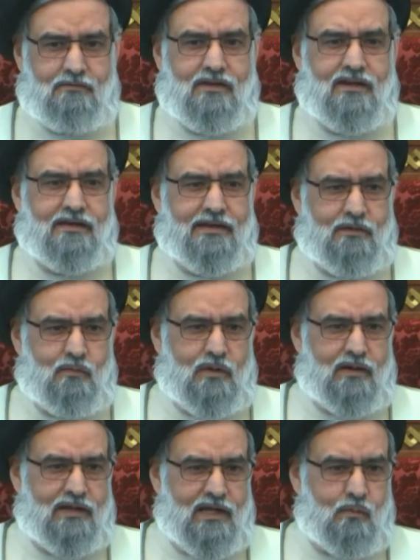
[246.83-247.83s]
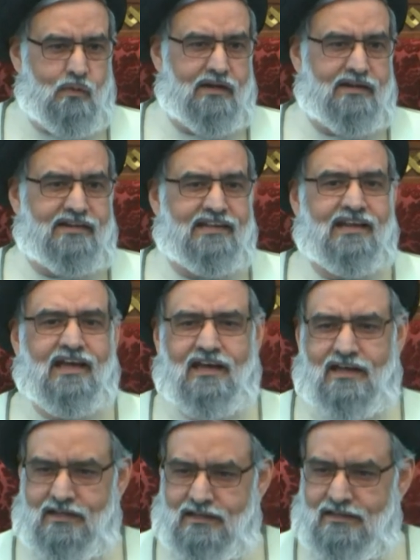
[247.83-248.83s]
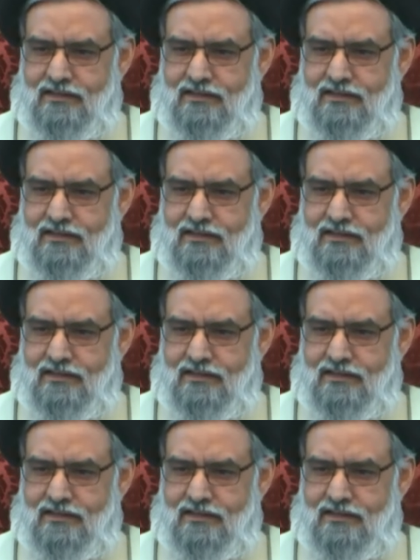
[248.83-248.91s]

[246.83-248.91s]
will never ever deny